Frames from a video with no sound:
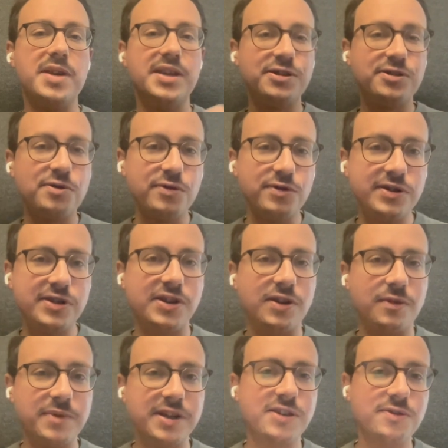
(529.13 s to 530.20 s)

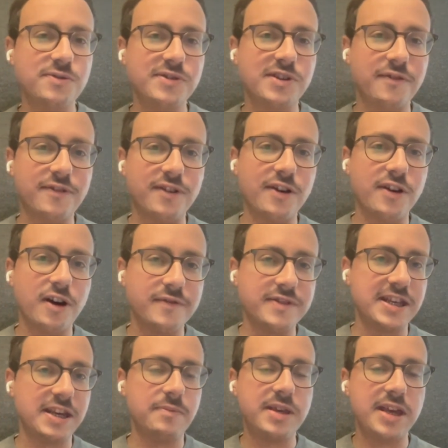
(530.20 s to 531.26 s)
misuse misuse of, uh,
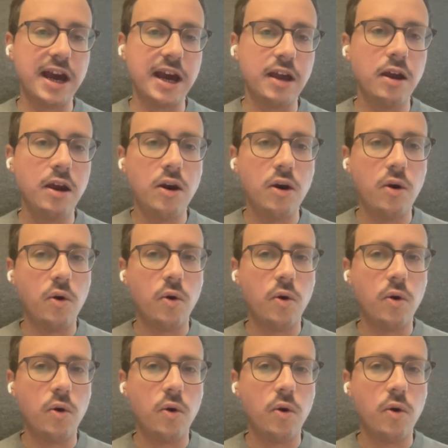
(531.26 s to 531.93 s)
of the API